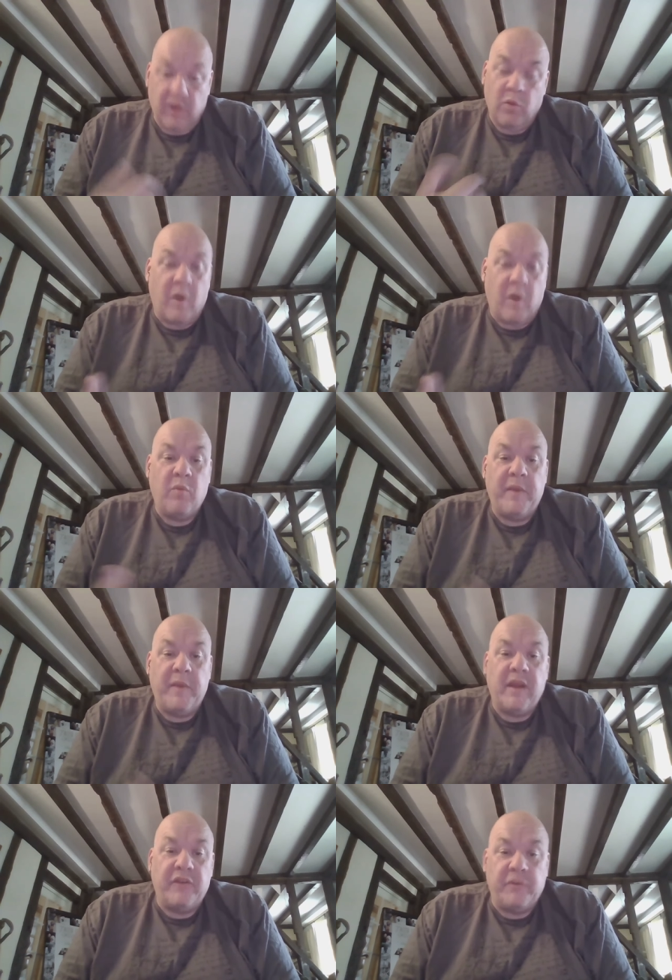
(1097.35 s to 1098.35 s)
One will be
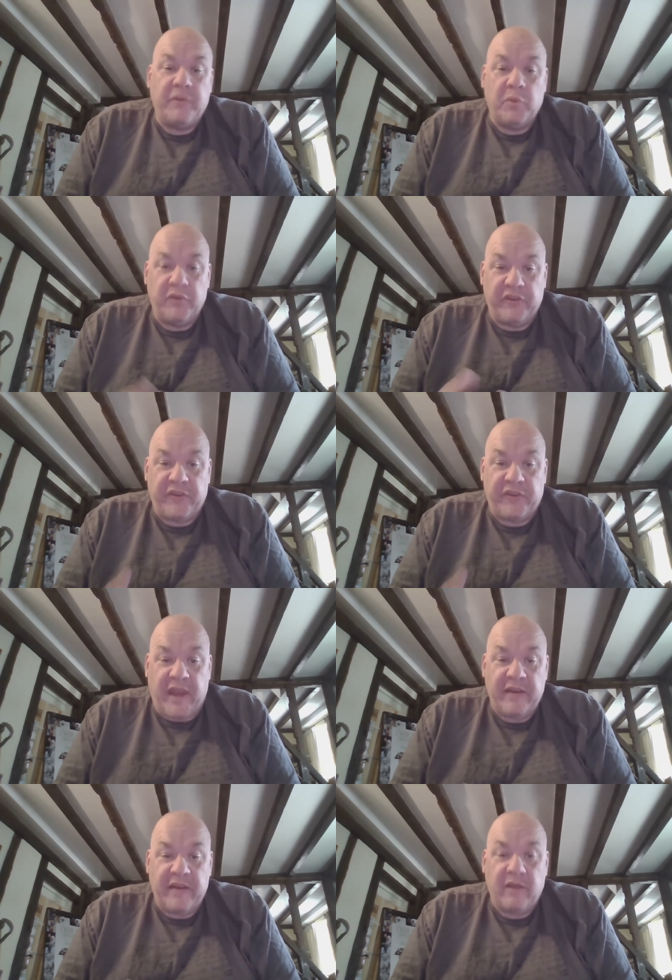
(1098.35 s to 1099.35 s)
an unsupported
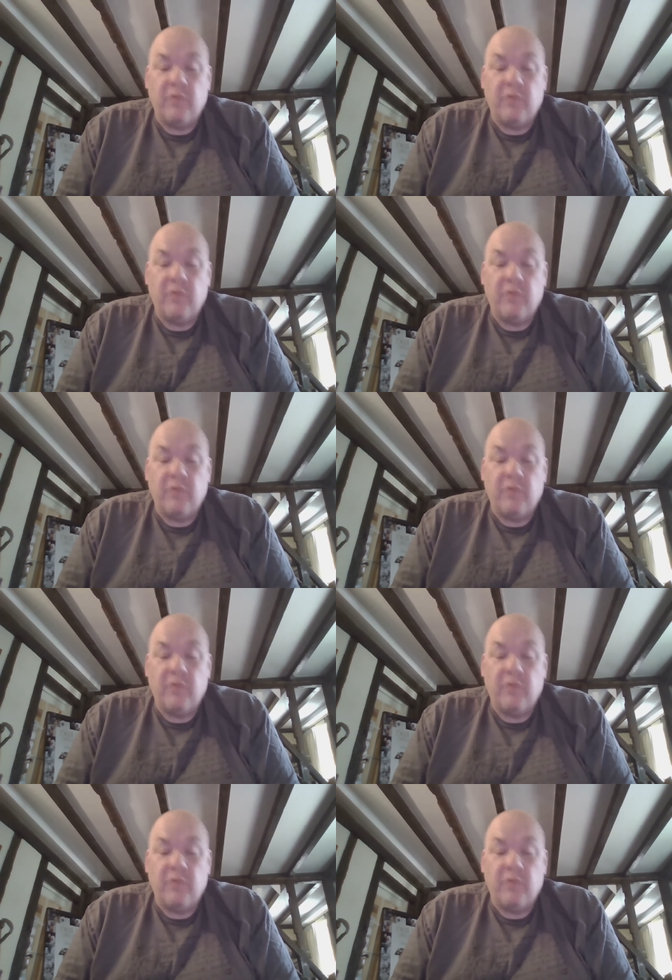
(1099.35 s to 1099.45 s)
stander,